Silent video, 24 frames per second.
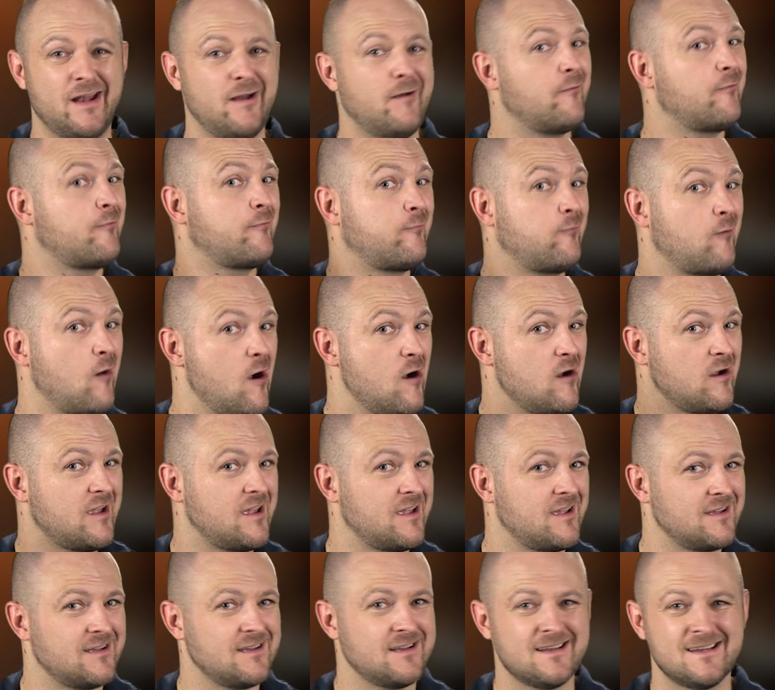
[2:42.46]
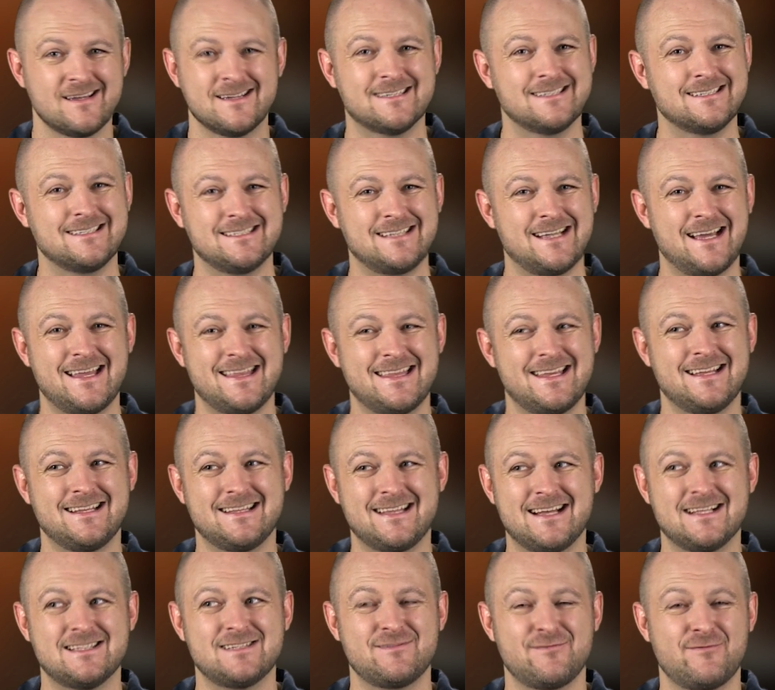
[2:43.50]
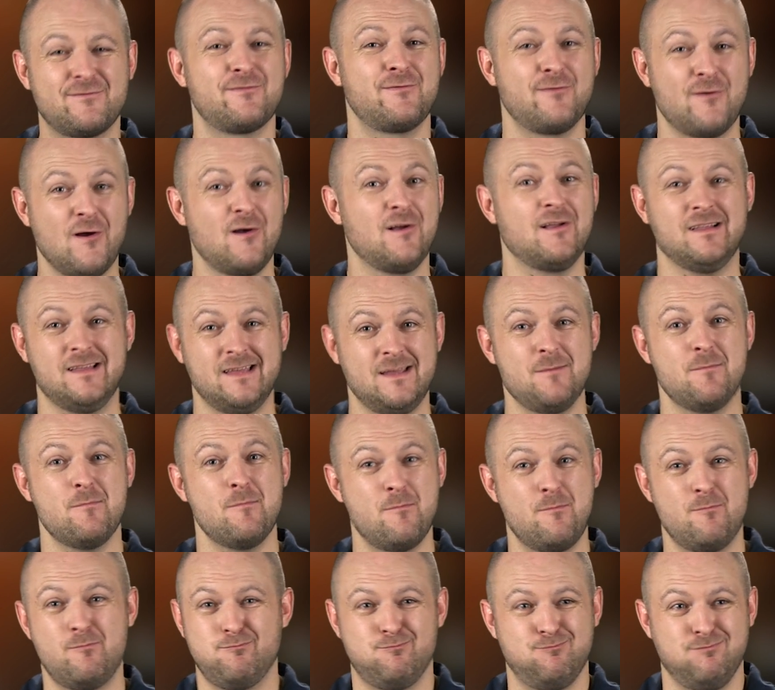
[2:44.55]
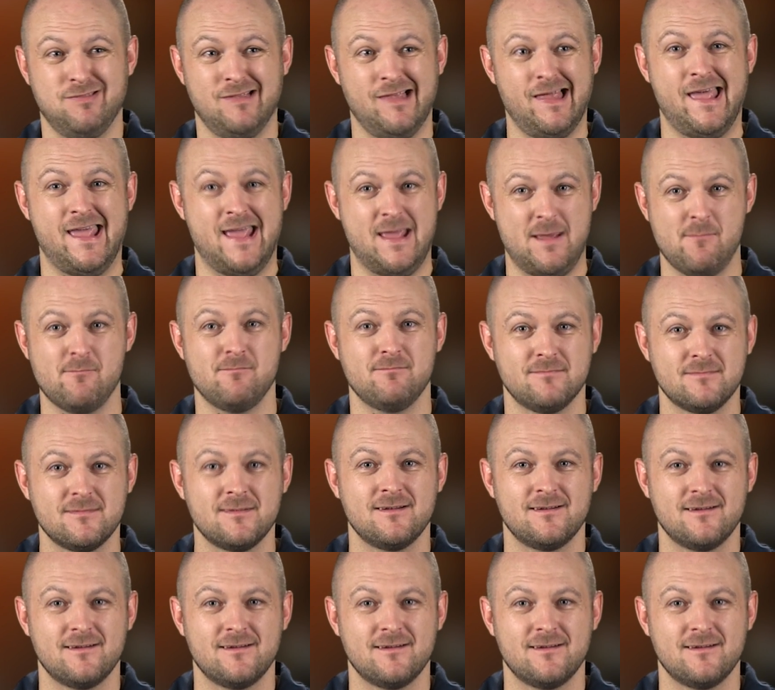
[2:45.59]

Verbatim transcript: it a frunk. I think that's frunkly lame.